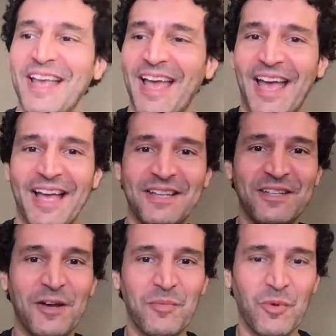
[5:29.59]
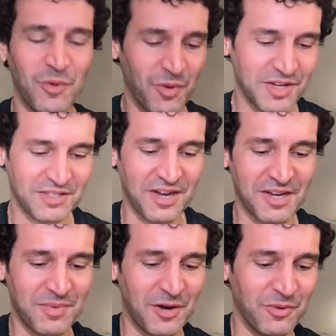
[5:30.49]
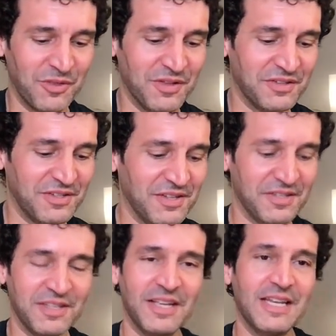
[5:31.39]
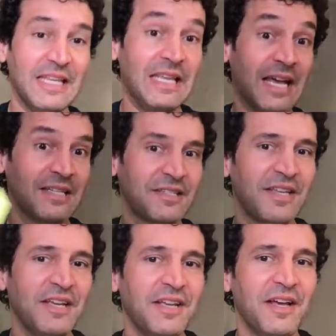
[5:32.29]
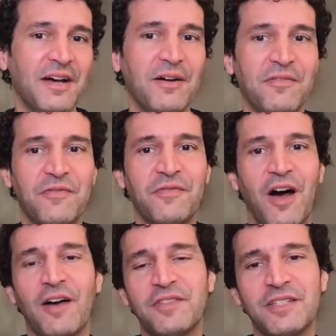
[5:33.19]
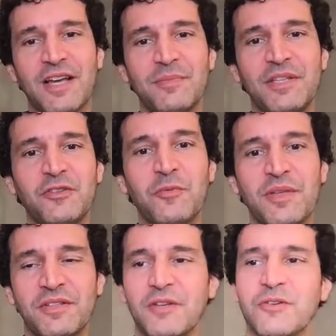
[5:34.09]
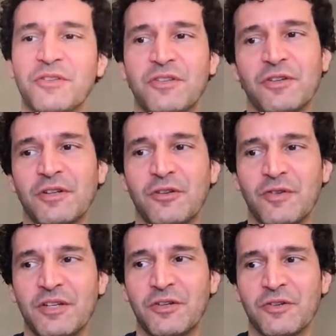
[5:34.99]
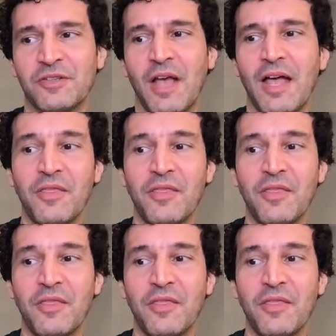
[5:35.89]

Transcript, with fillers: And what we want to talk about with this is that, yes, oftentimes these are misunderstood creatures.